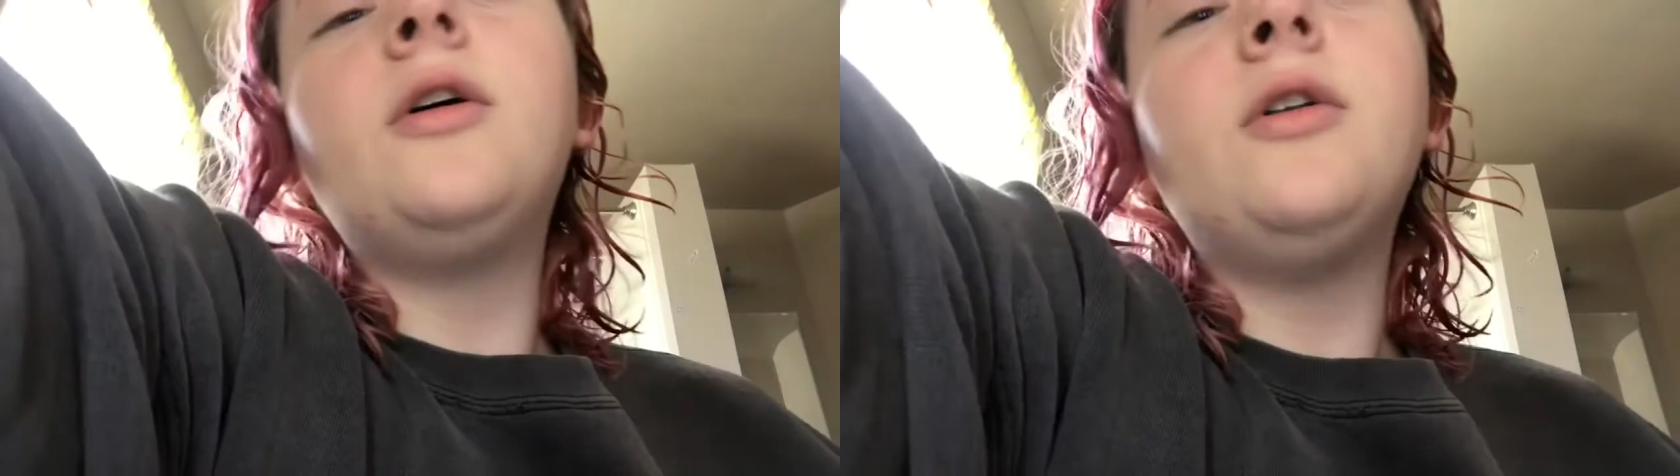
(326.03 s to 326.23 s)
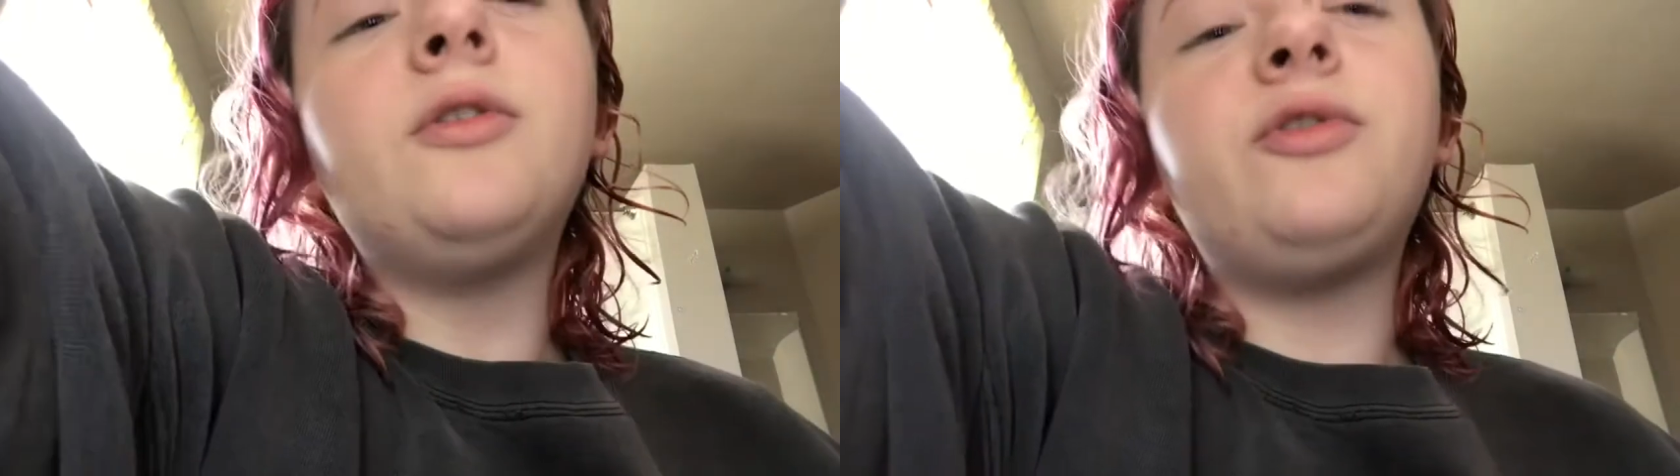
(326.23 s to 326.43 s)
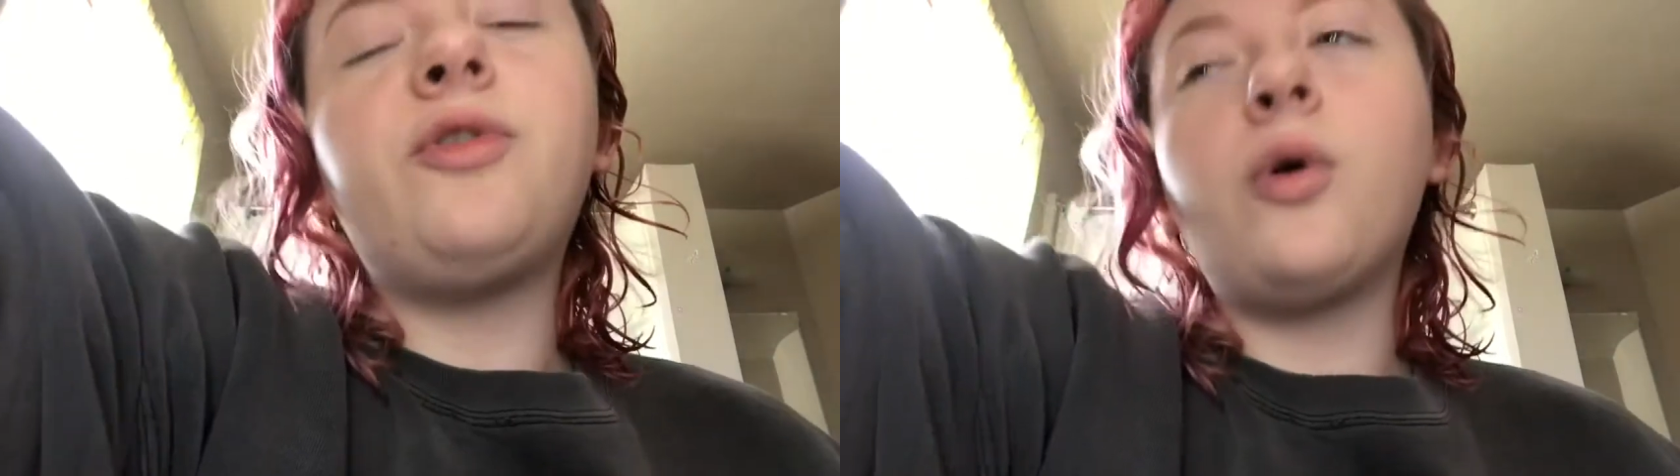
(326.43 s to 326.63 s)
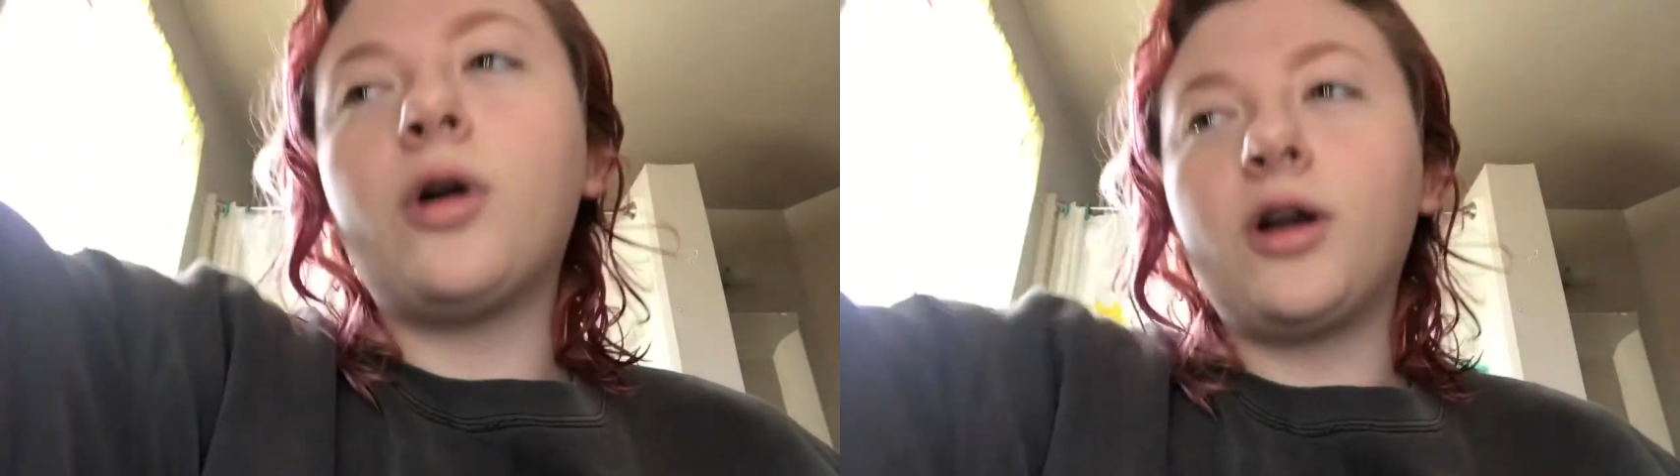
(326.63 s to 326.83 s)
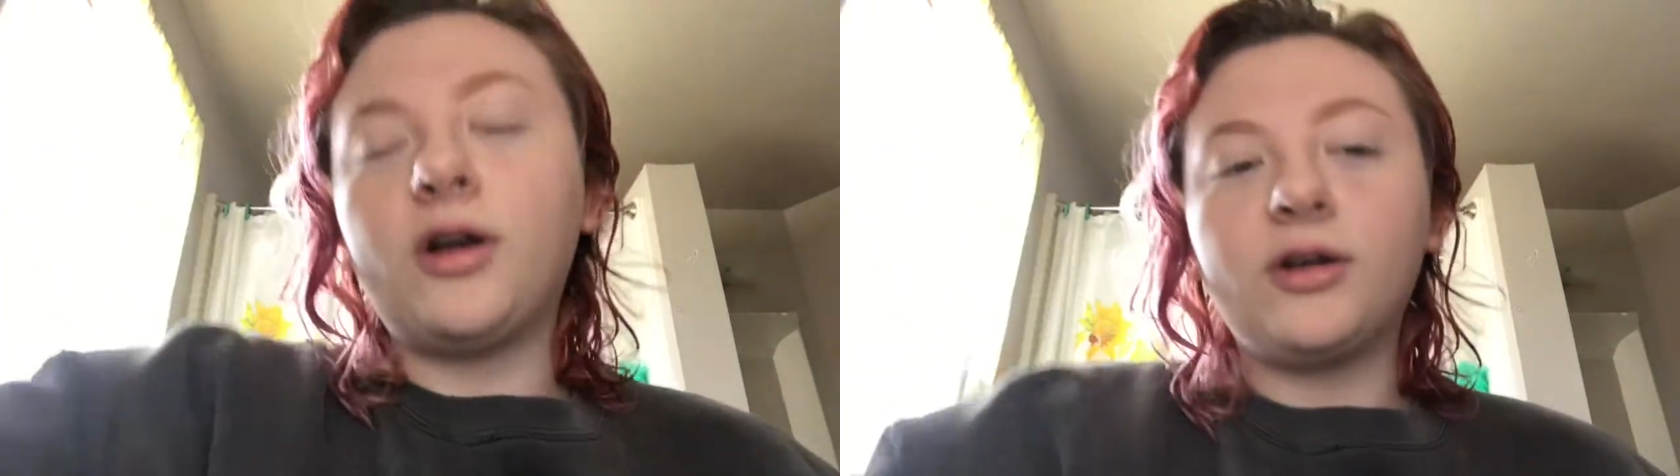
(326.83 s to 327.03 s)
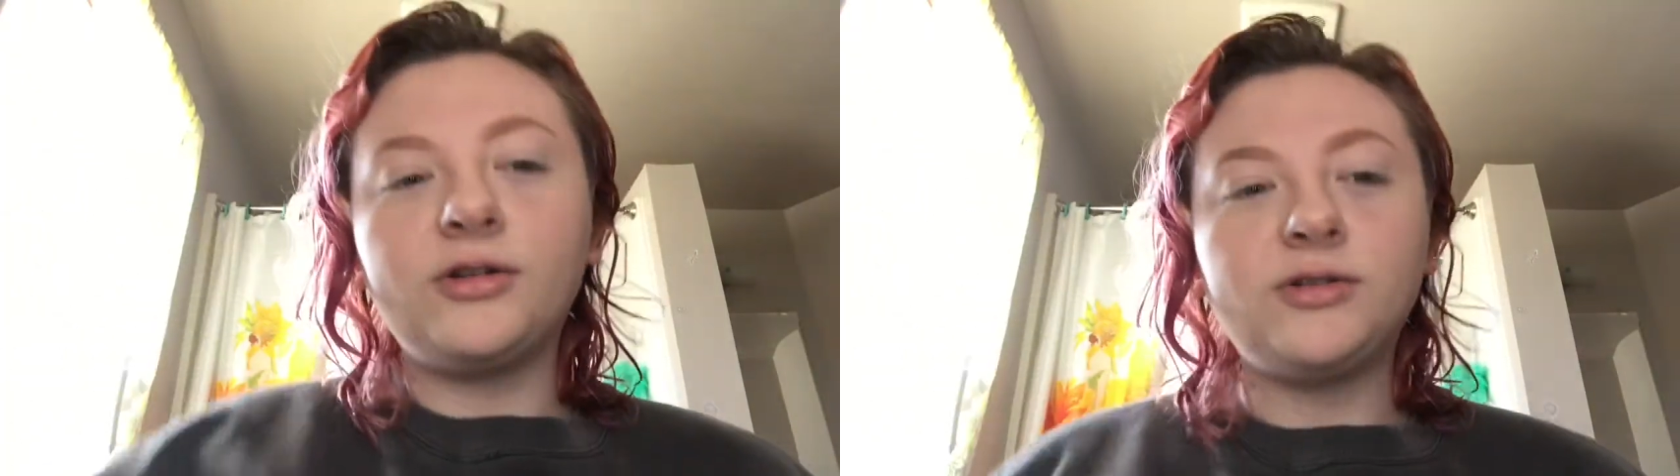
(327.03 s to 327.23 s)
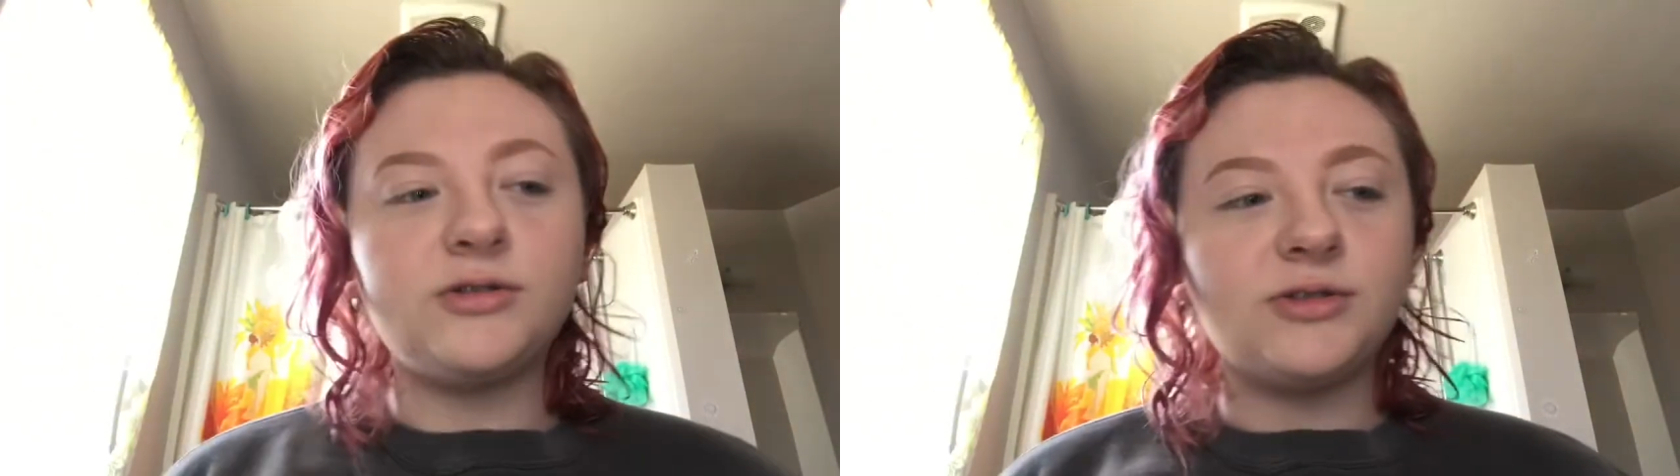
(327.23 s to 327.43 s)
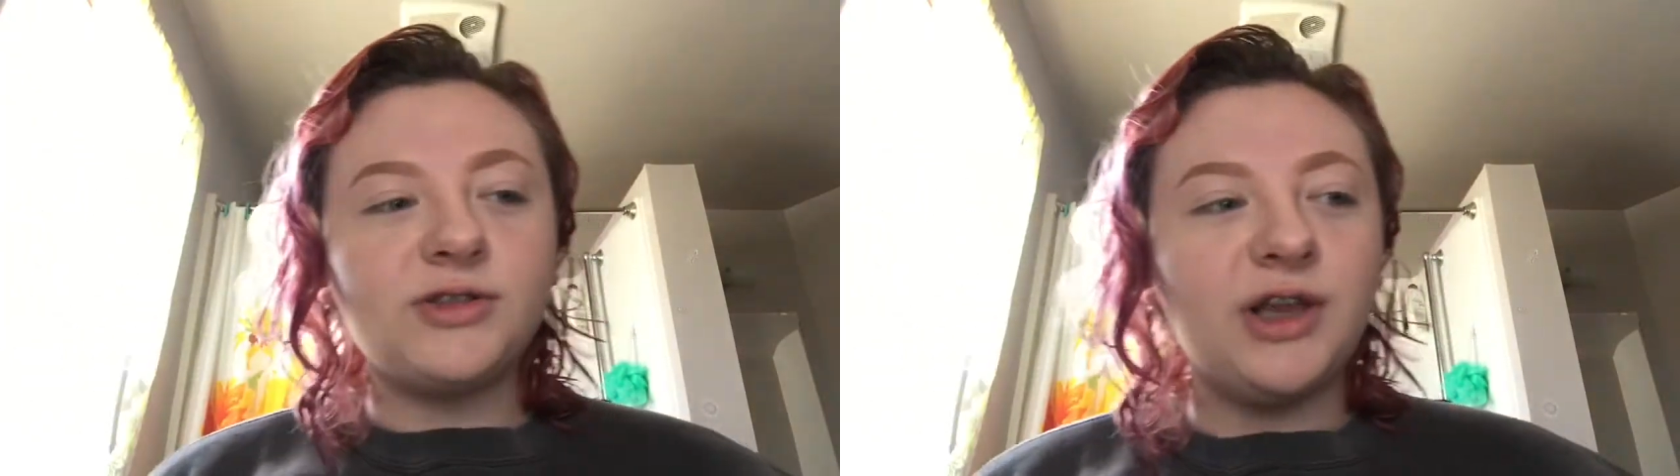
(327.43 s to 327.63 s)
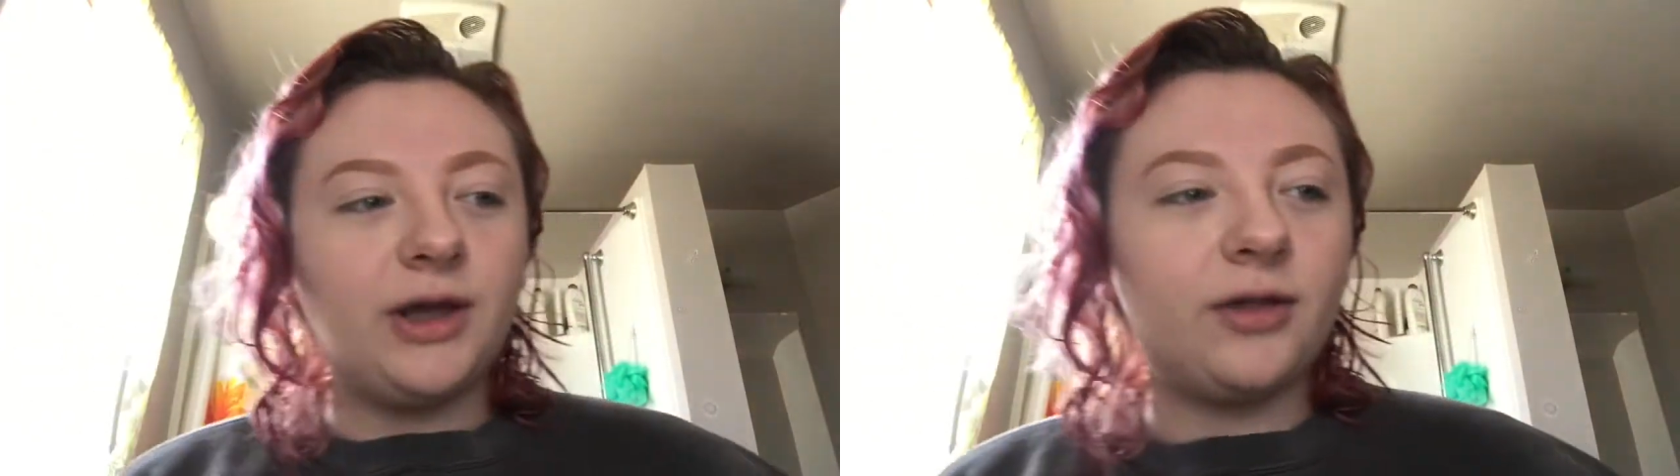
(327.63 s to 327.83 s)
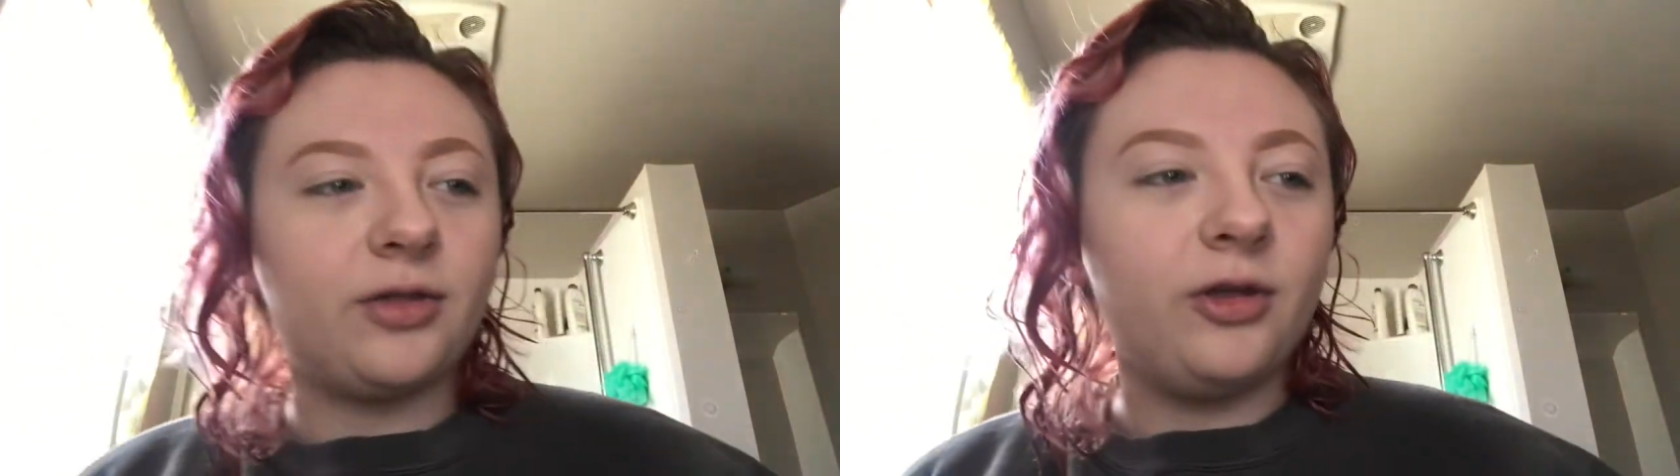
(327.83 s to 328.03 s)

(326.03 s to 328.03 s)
For today's